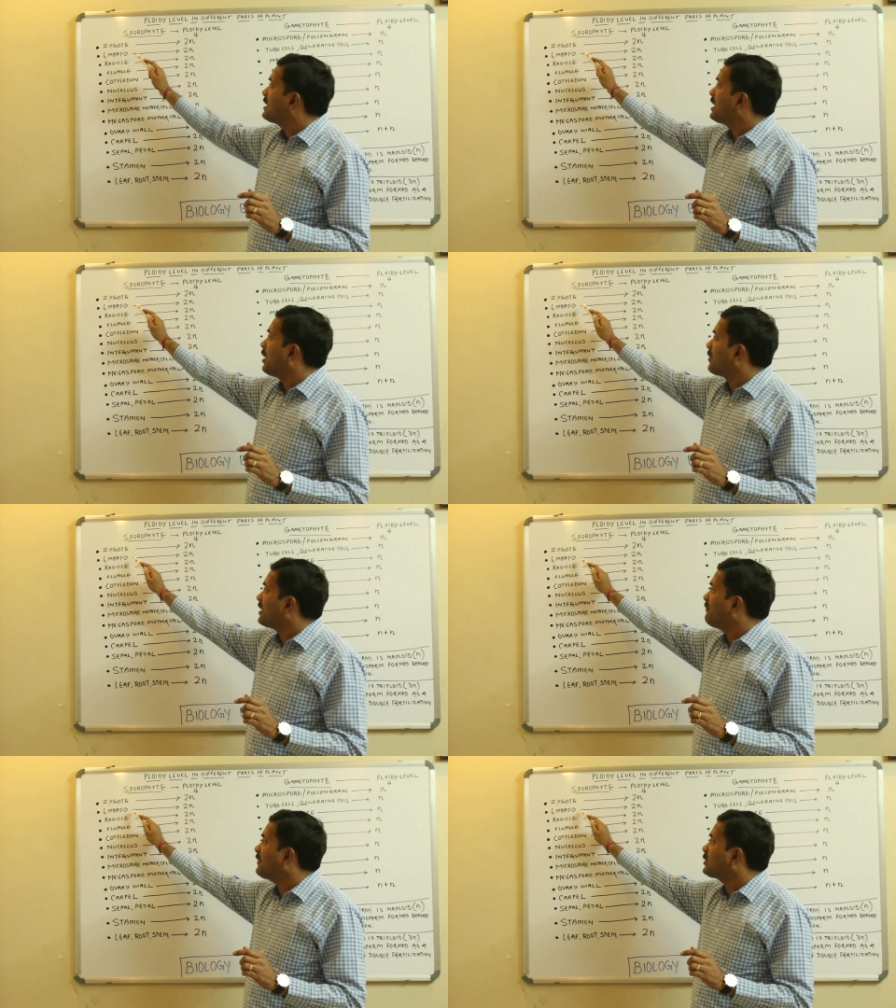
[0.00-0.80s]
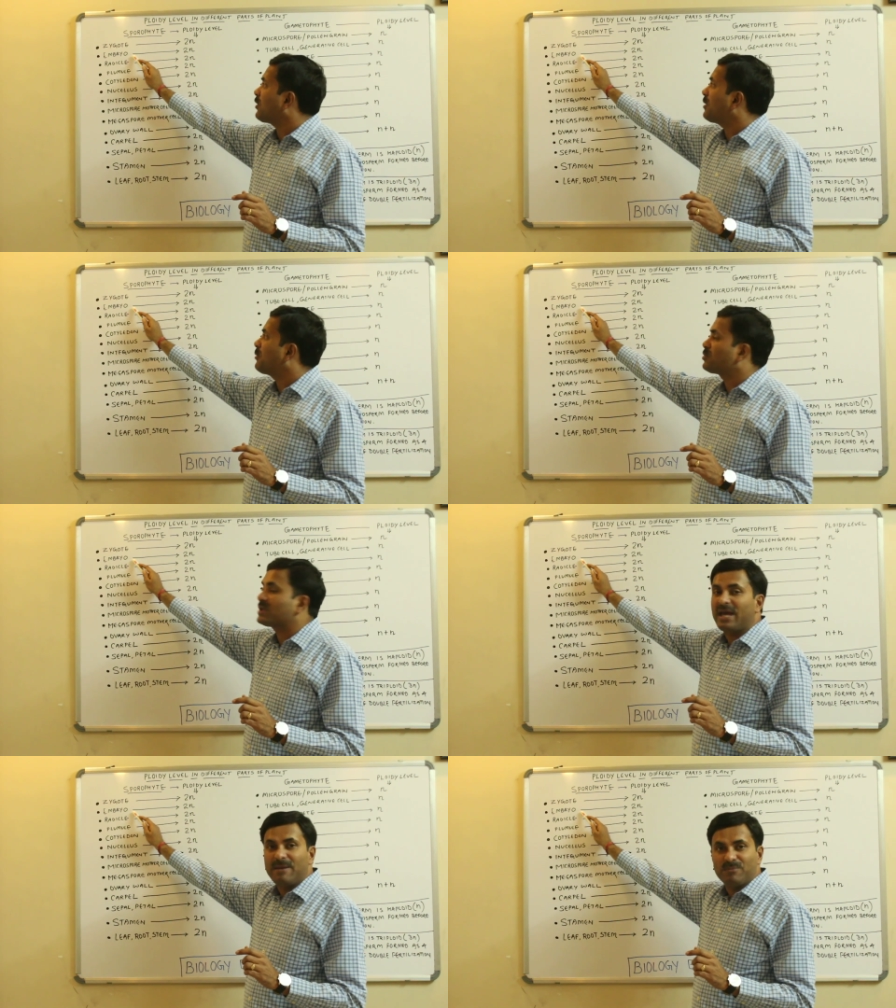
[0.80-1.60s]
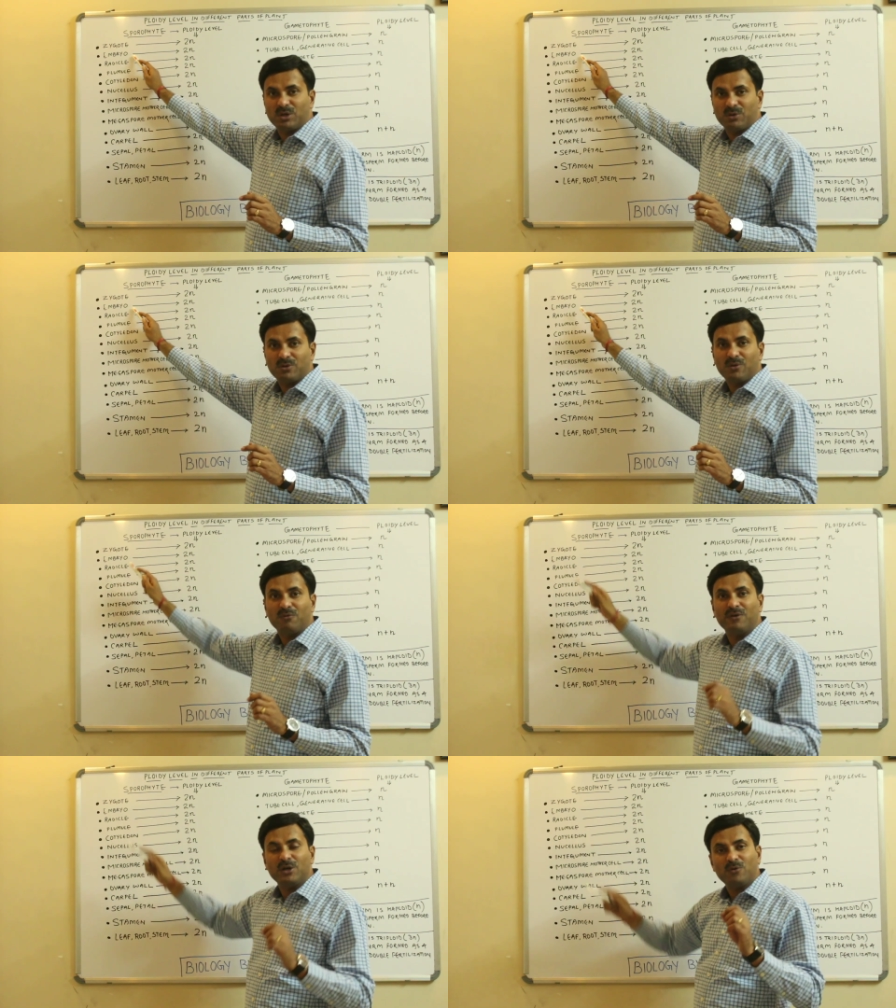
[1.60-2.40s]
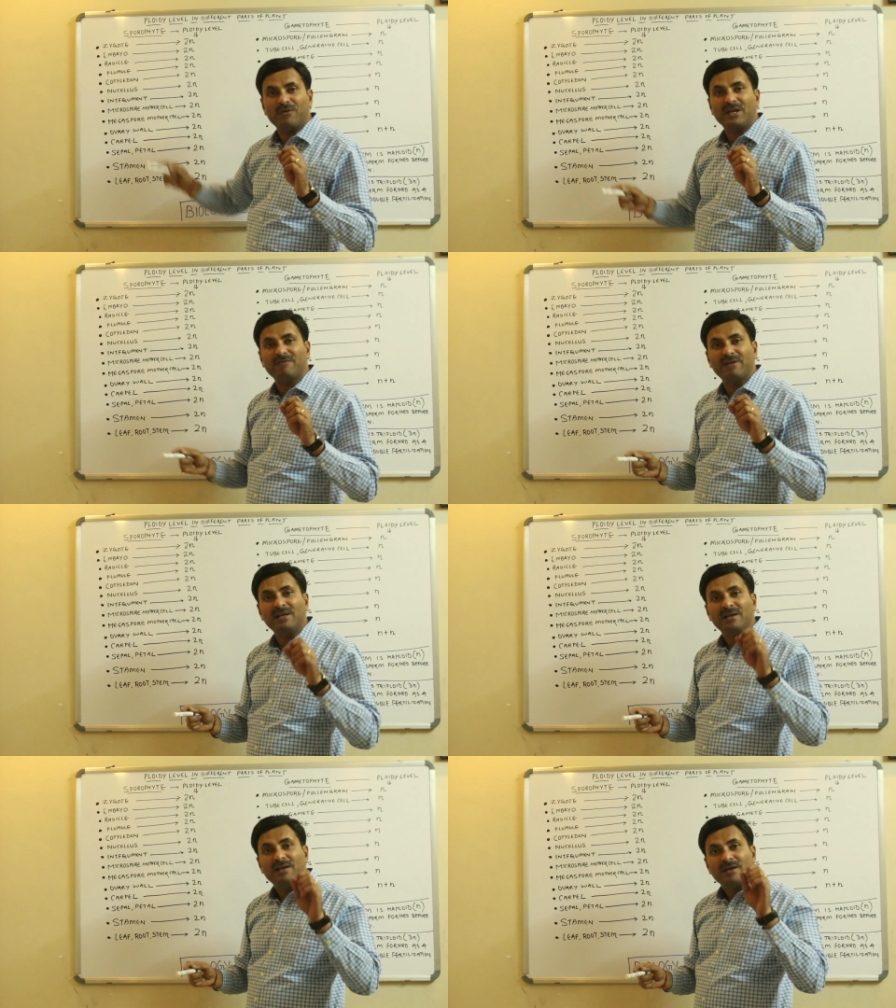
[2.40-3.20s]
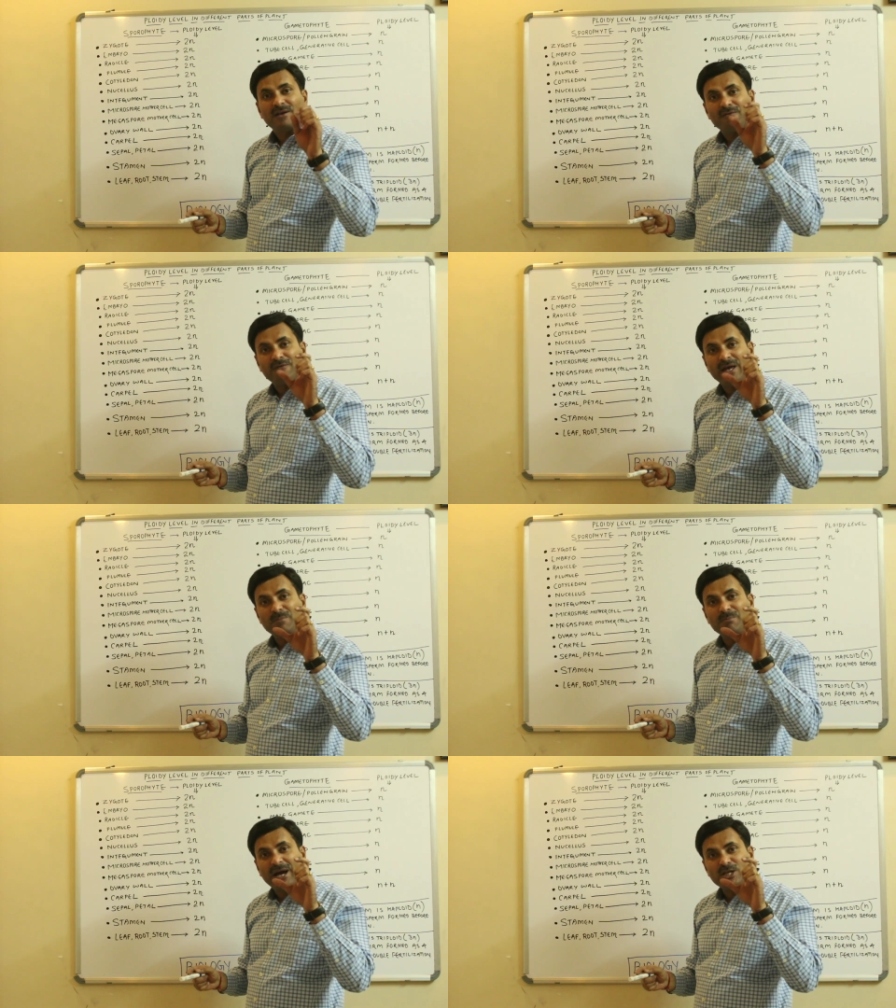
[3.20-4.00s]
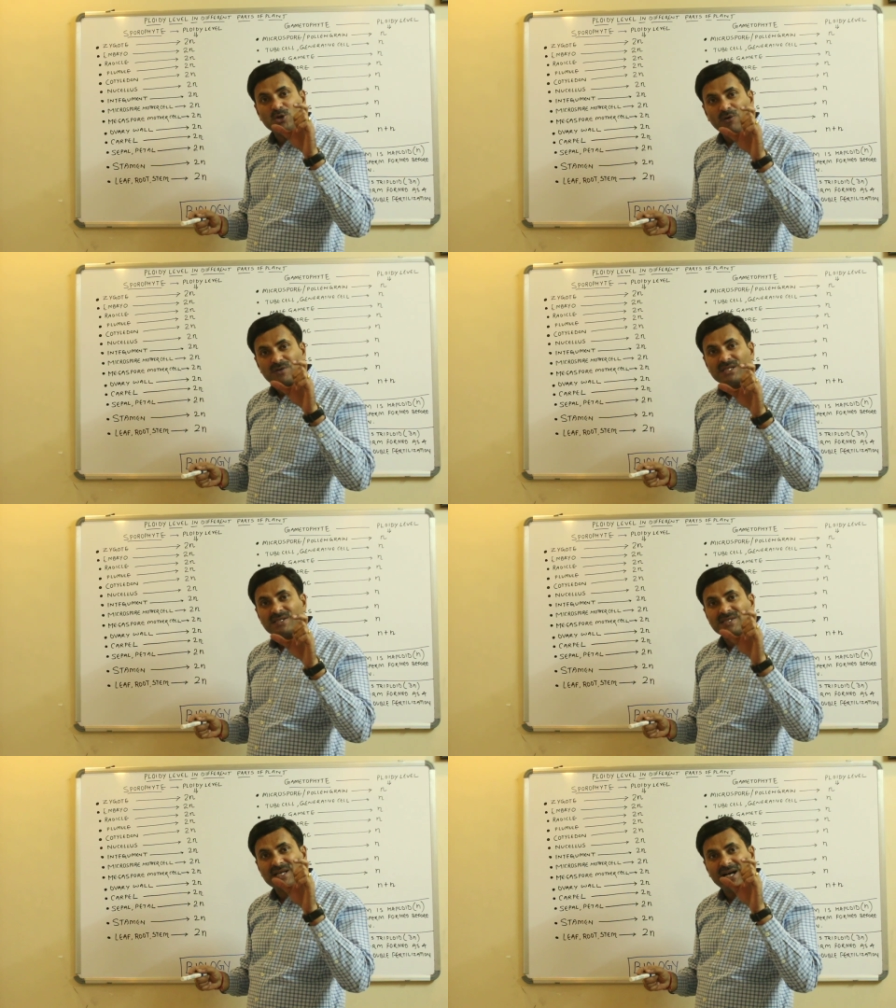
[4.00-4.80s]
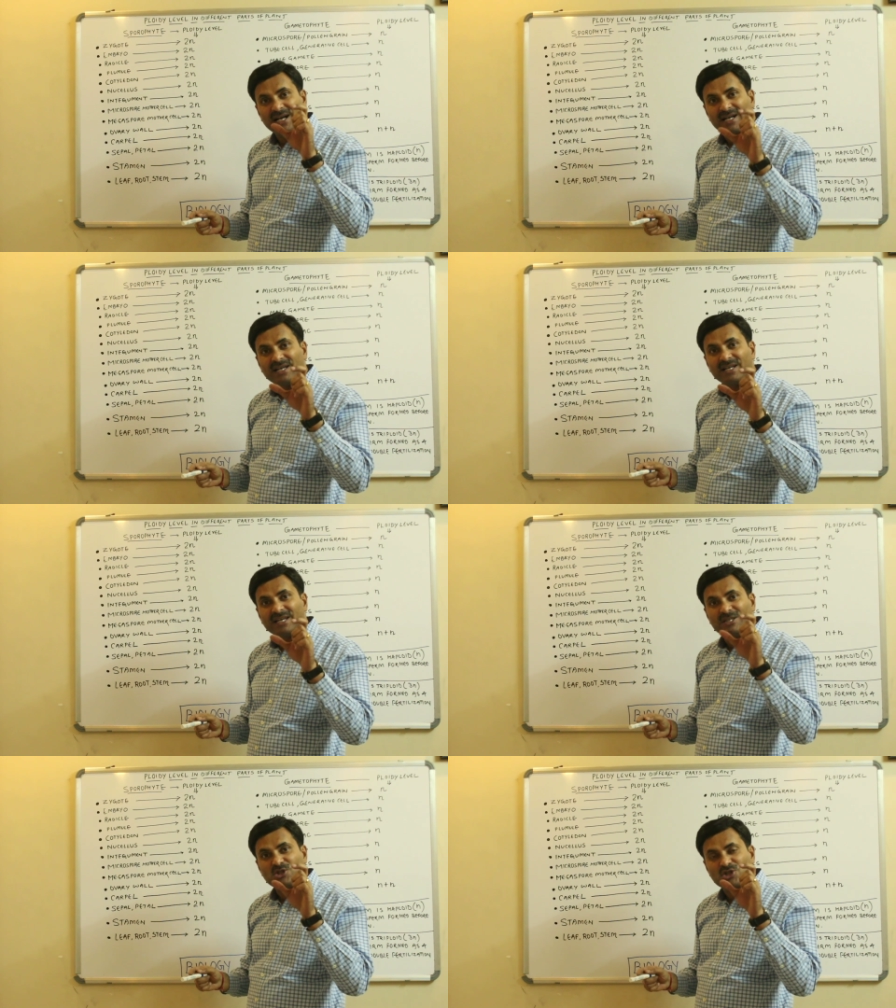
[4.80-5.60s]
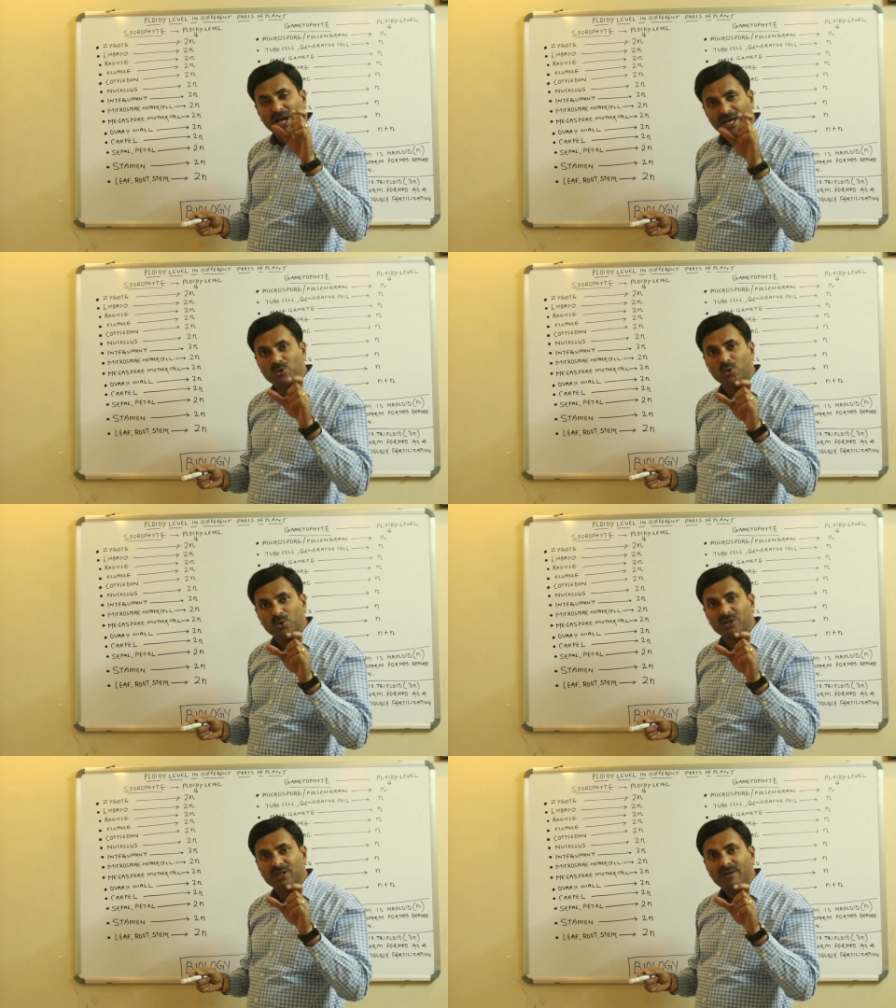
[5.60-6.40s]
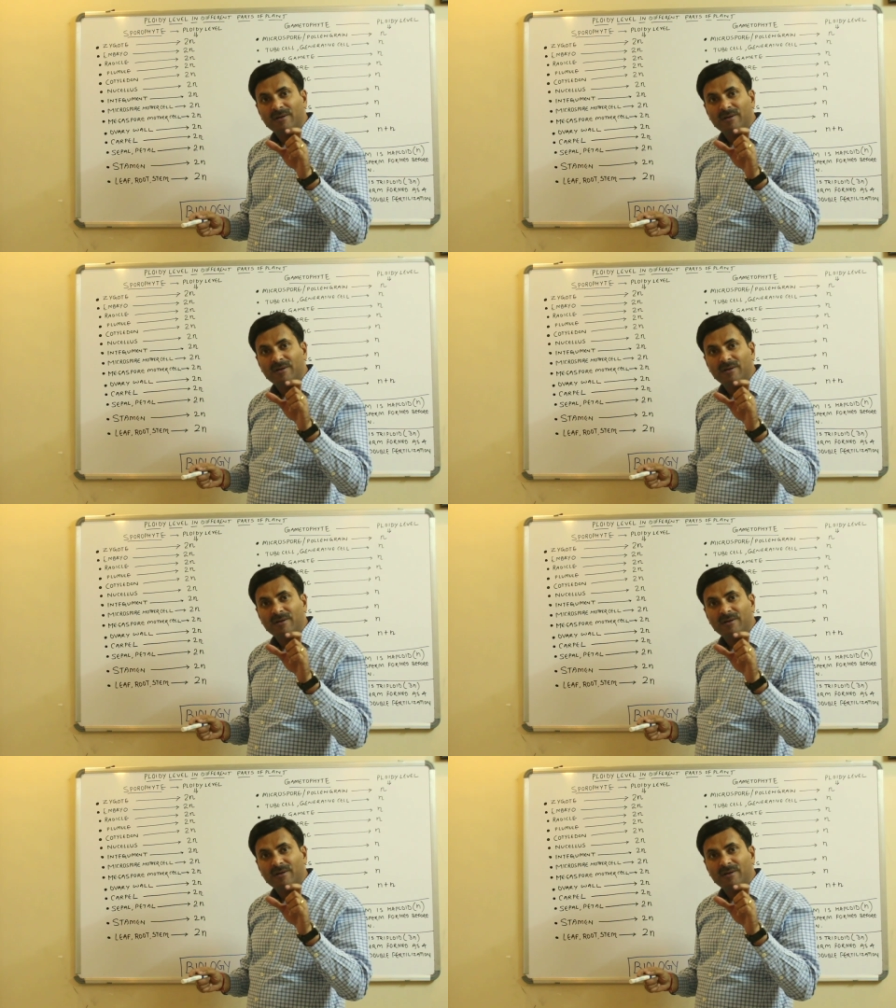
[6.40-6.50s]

Now if we talk about the embryo, we know very well when mitosis occurs in zygote,